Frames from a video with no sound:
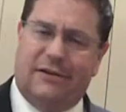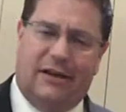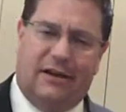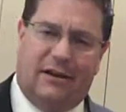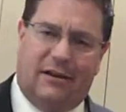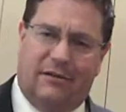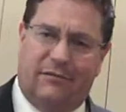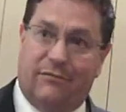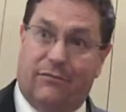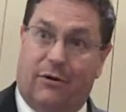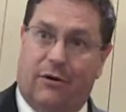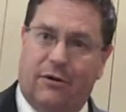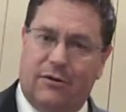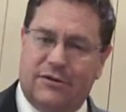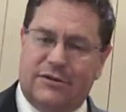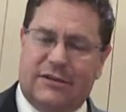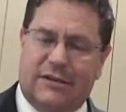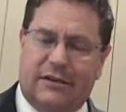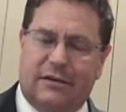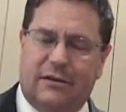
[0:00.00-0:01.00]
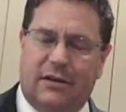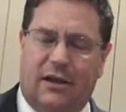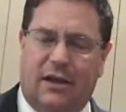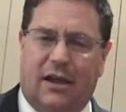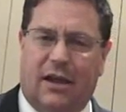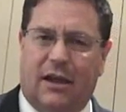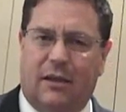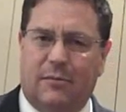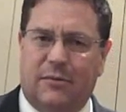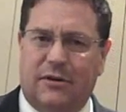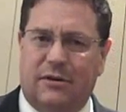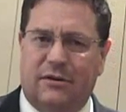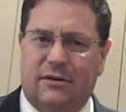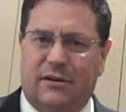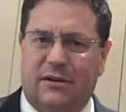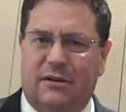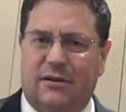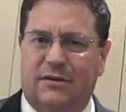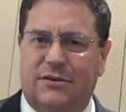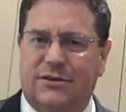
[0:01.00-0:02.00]
kind of converged in time
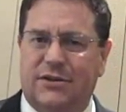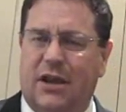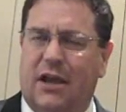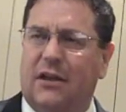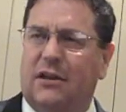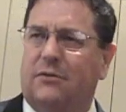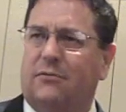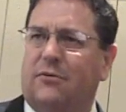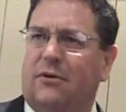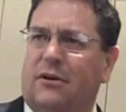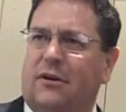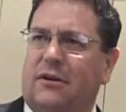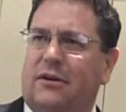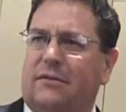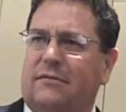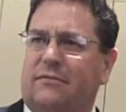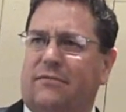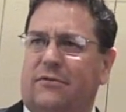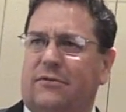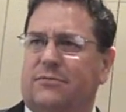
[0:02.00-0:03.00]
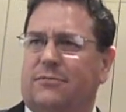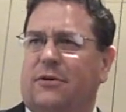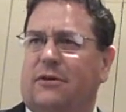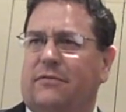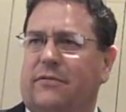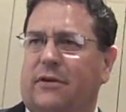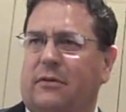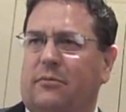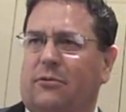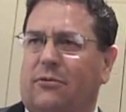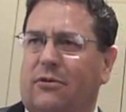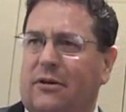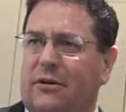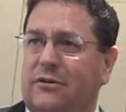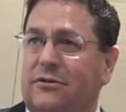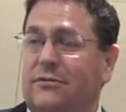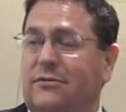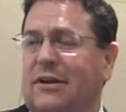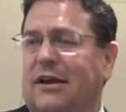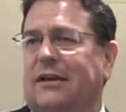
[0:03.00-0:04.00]
in January and first part of
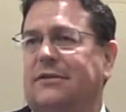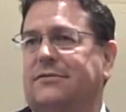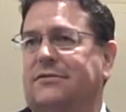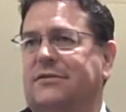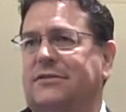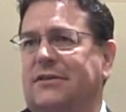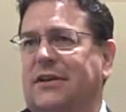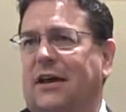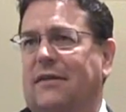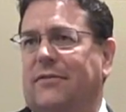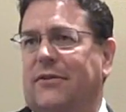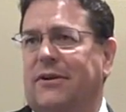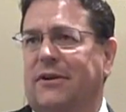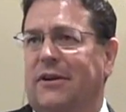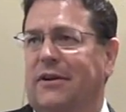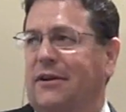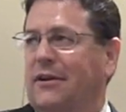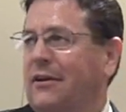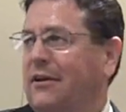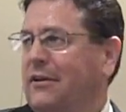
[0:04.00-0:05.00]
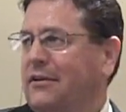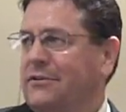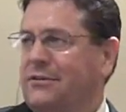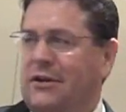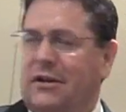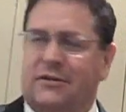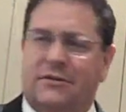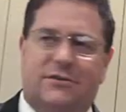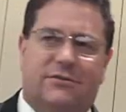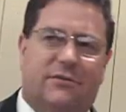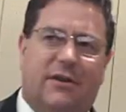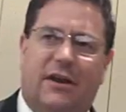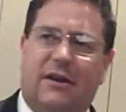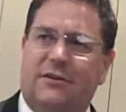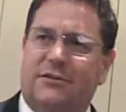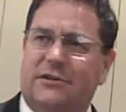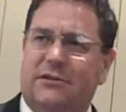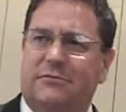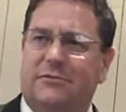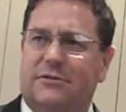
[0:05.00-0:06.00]
February in 2007. Change of
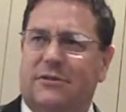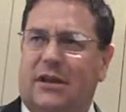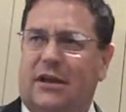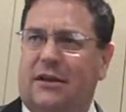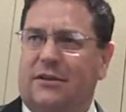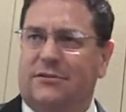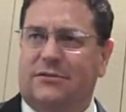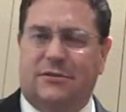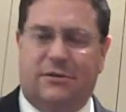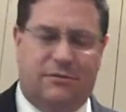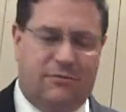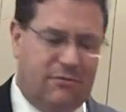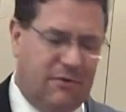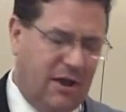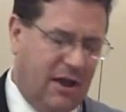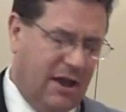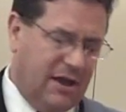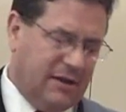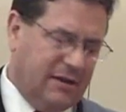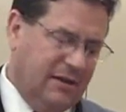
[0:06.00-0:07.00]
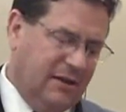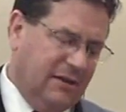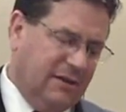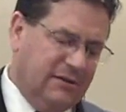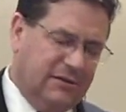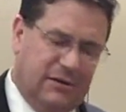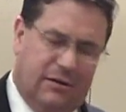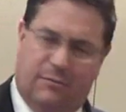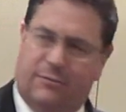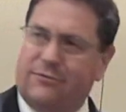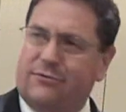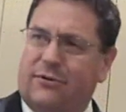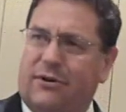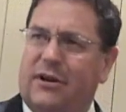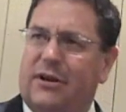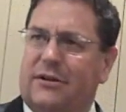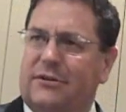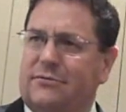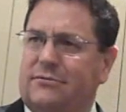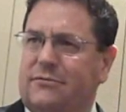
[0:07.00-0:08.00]
strategy was announced in Iraq. General
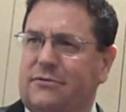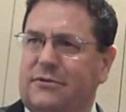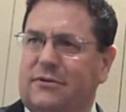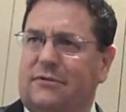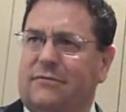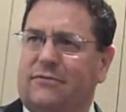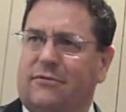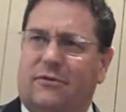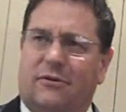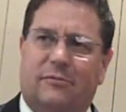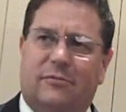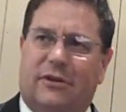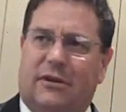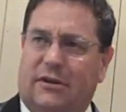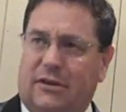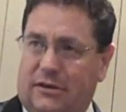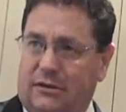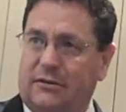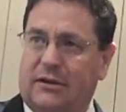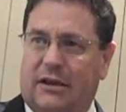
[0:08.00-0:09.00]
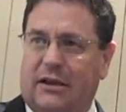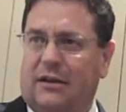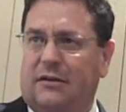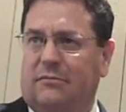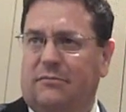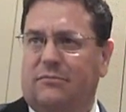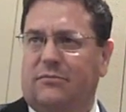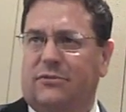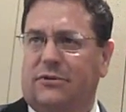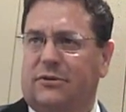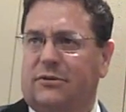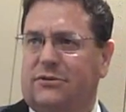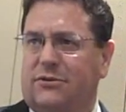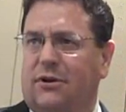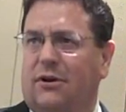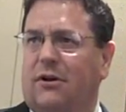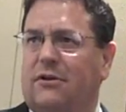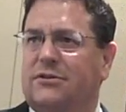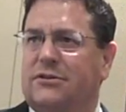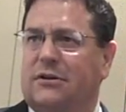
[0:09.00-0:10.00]
Petraeus was confirmed and took
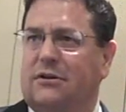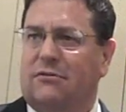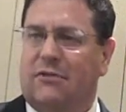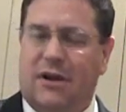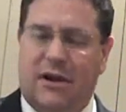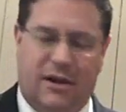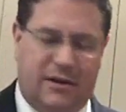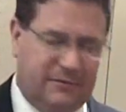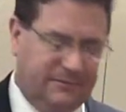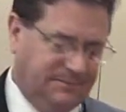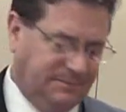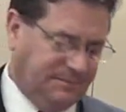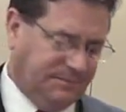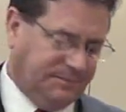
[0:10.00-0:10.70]
charge in Iraq.